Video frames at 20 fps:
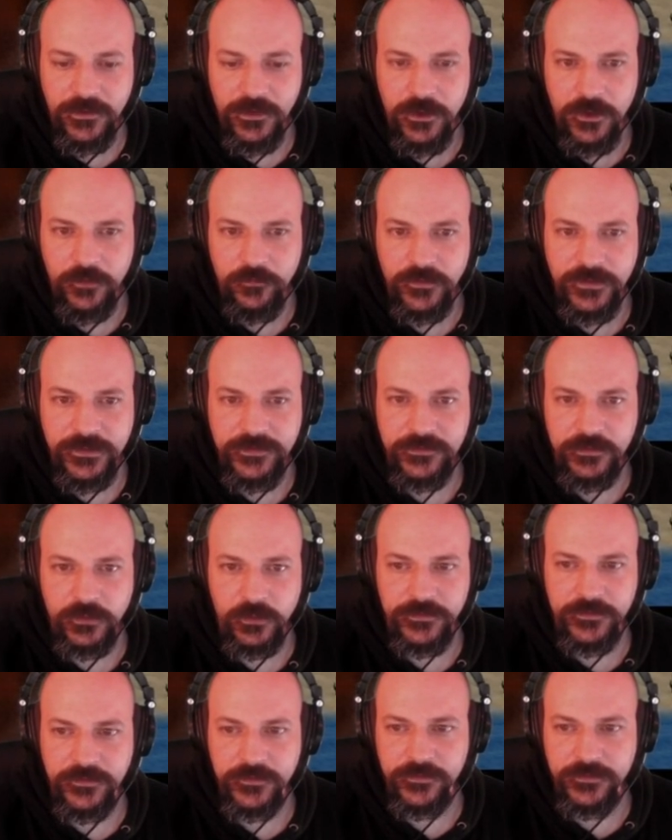
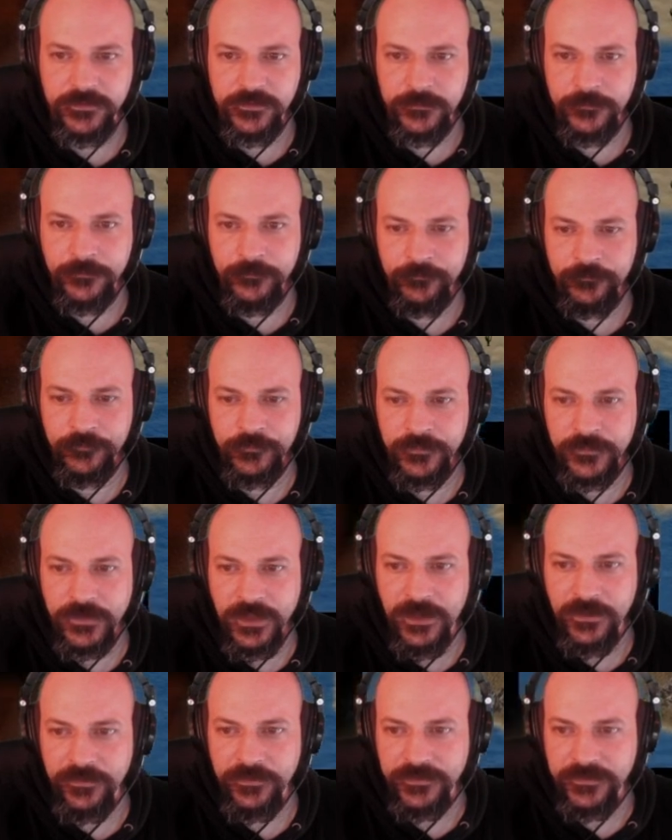resources.
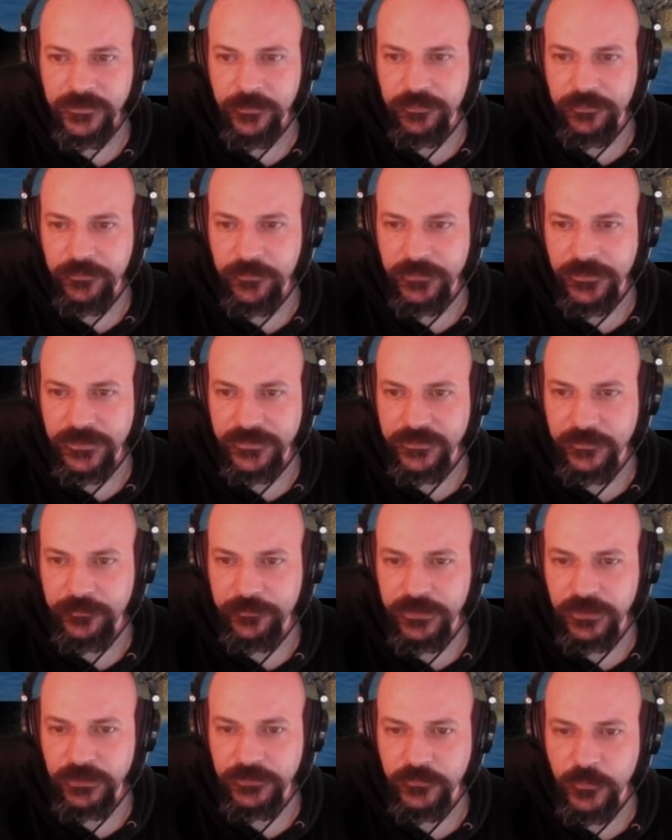And there's a
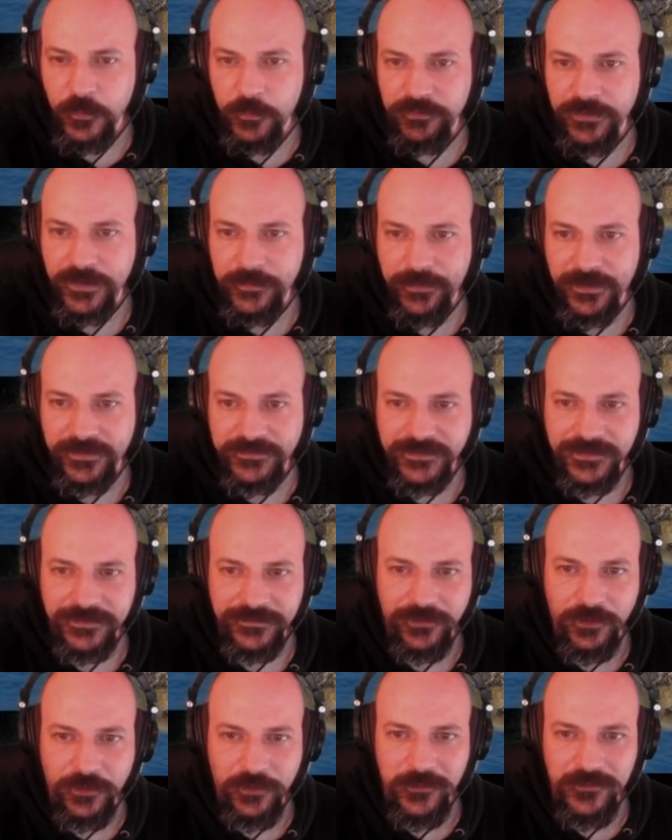beautiful bread
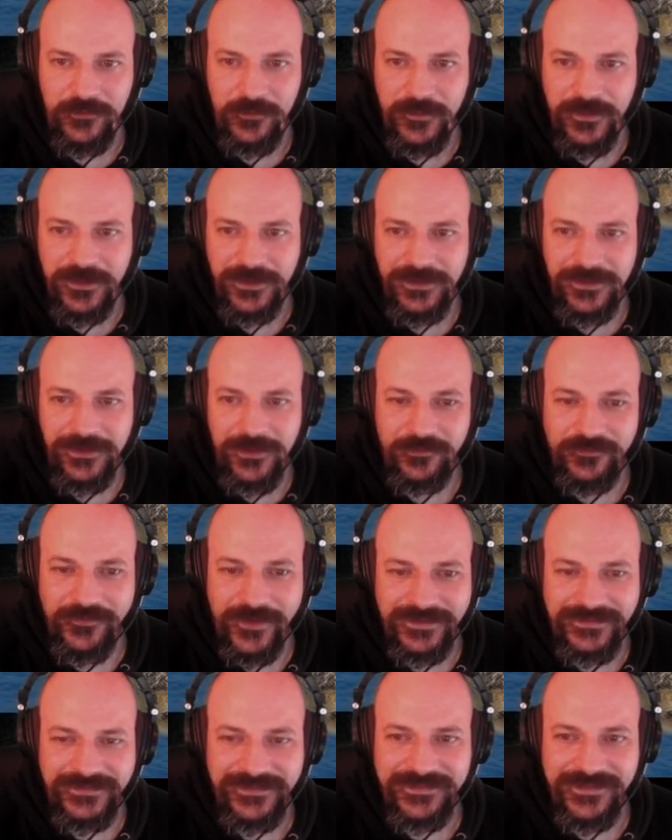basket all
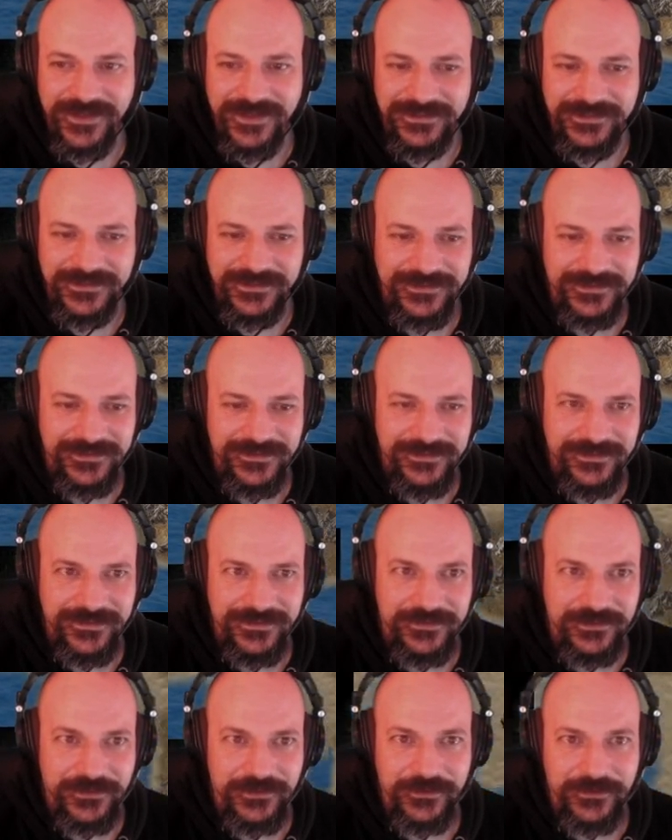ready to take.
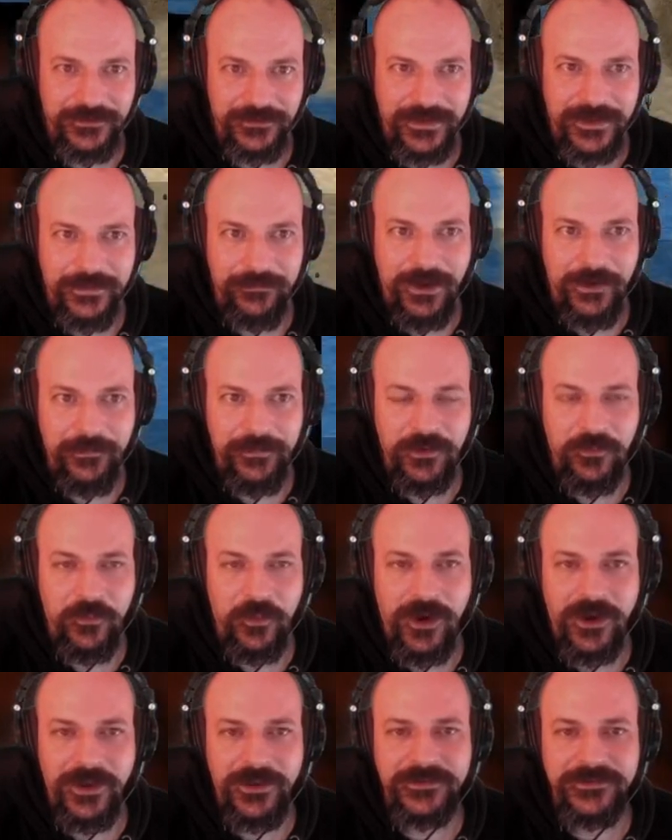So it might be
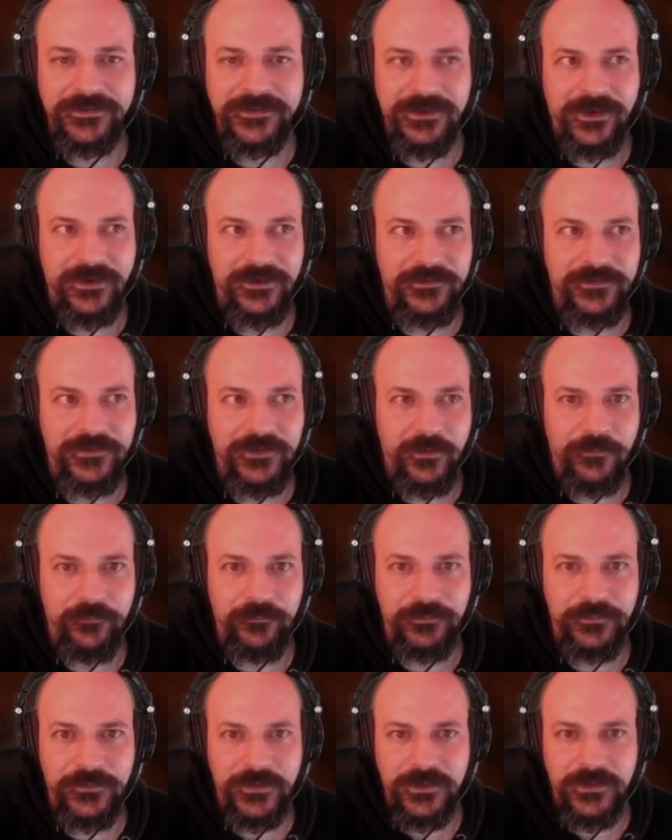wise to kind of start
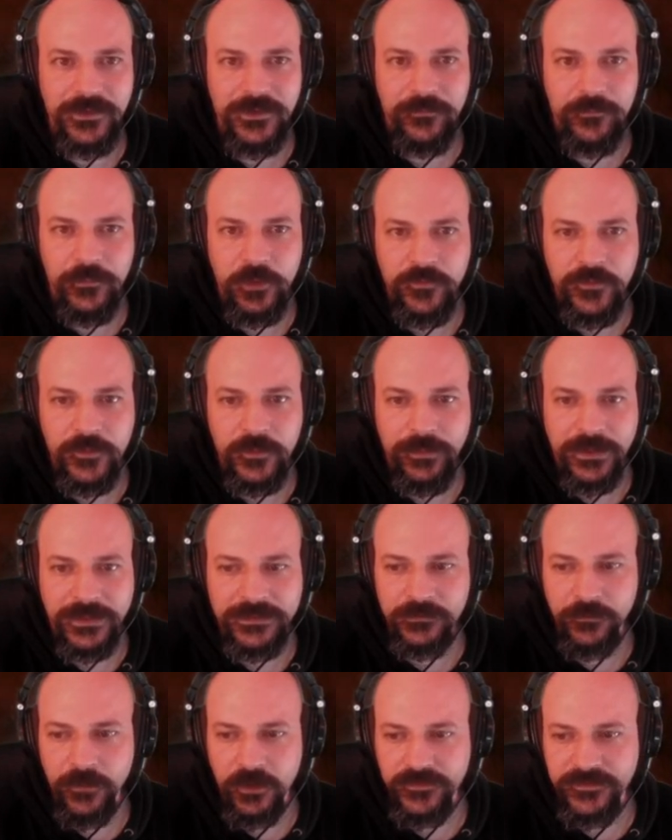moving
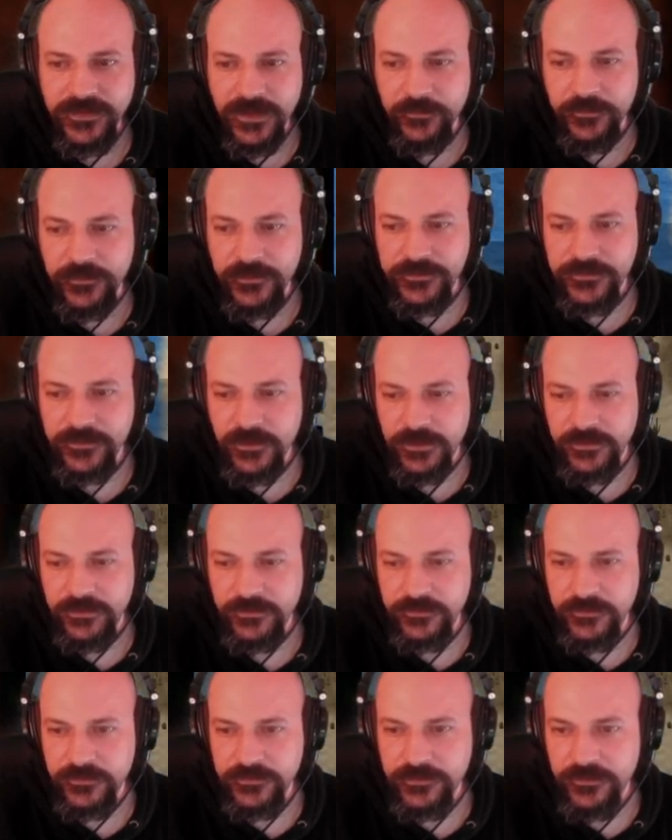battle mode down this side
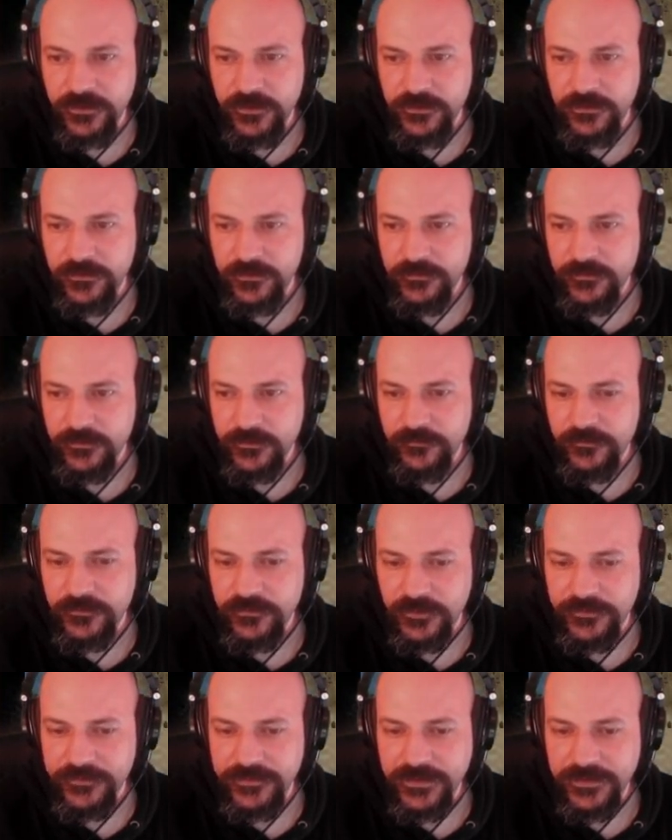and just
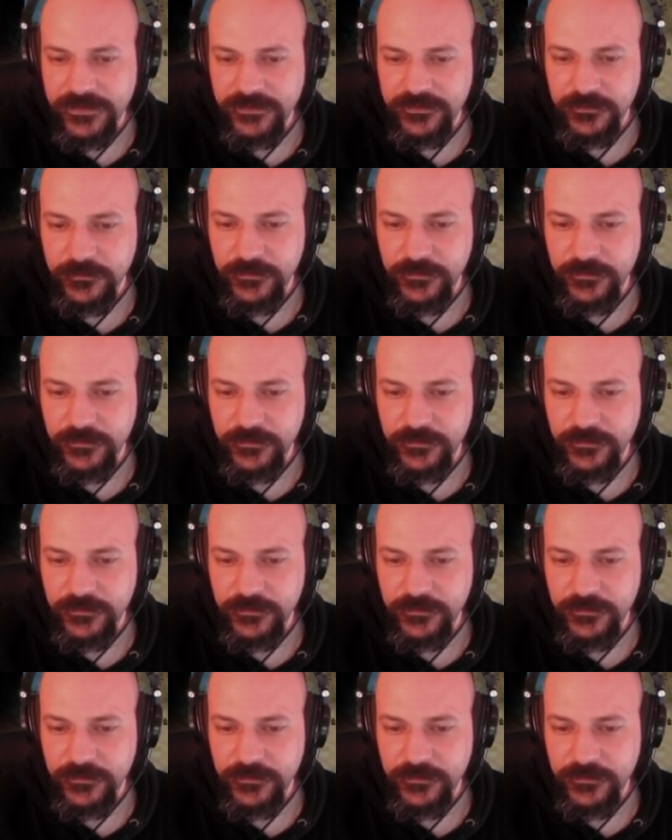start taking some of